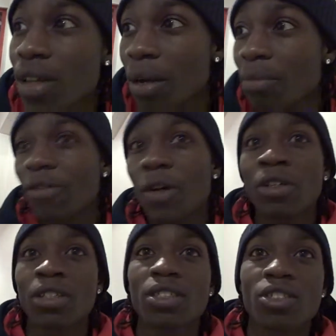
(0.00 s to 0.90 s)
um,
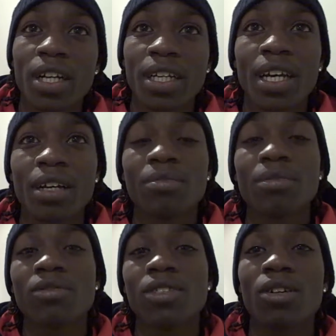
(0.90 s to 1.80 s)
focused to try and get um,
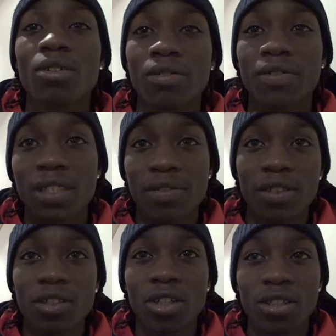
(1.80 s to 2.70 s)
a result, obviously,
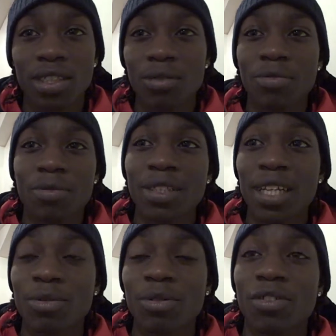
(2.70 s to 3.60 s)
for the shots, and we were
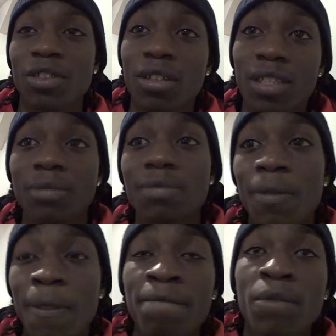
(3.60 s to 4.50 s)
desperate for a result. And then,
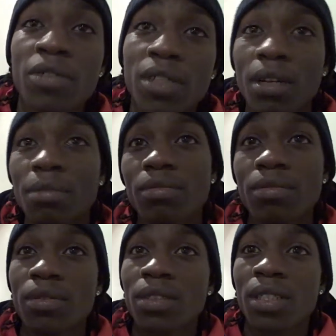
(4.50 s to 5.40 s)
obviously, um,
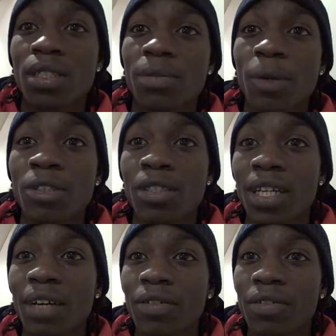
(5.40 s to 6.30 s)
spoke to the
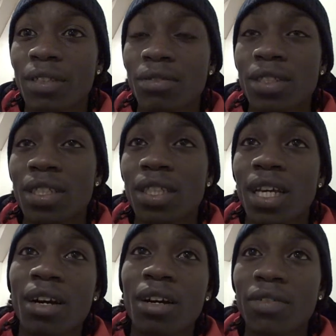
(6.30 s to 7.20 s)
gaffer, I think it was the
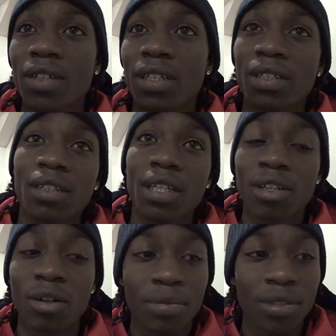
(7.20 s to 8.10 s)
day after got, he
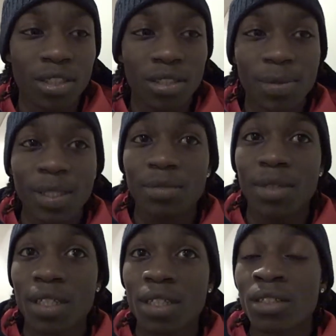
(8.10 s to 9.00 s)
got permission to speak to
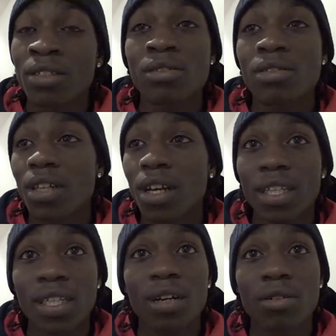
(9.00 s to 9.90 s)
me. And as soon as I
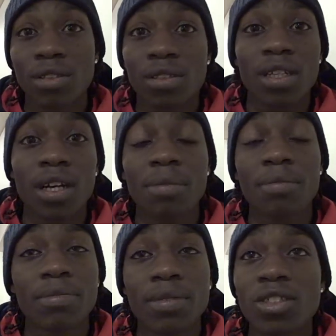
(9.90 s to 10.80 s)
heard it, I was um,
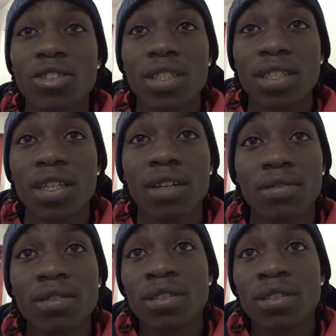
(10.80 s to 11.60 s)
interested. I,